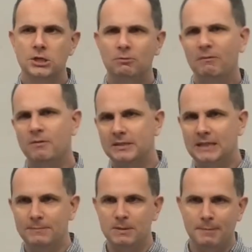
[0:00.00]
So even though it
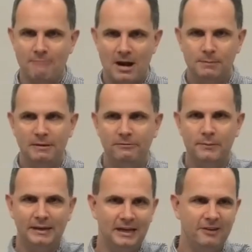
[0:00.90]
seems a bit random, even though
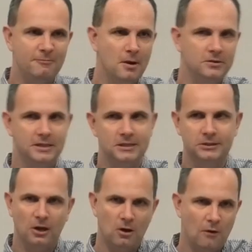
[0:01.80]
we leave
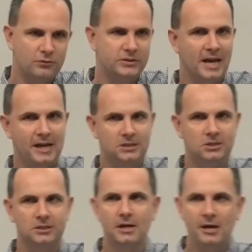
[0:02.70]
Moses kind of off
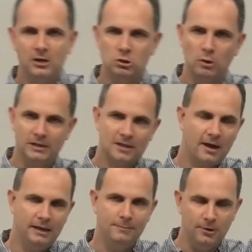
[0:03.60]
stage, enjoying his
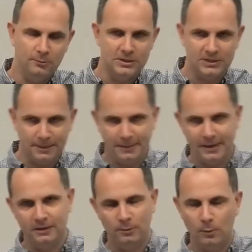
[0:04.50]
honeymoon with
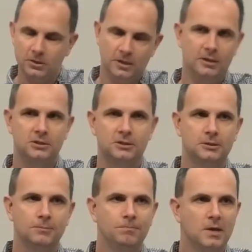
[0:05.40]
Zippy in the
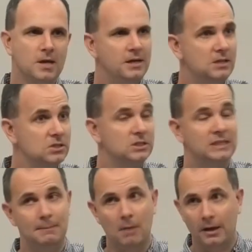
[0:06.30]
wilderness, it doesn't seem